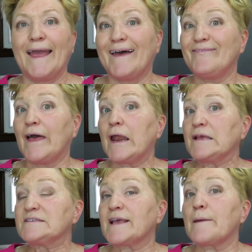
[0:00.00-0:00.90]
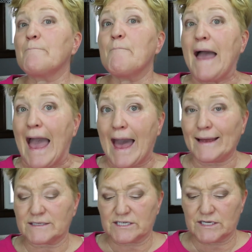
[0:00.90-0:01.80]
and that is a
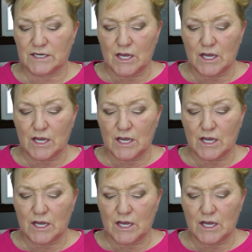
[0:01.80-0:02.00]
matte.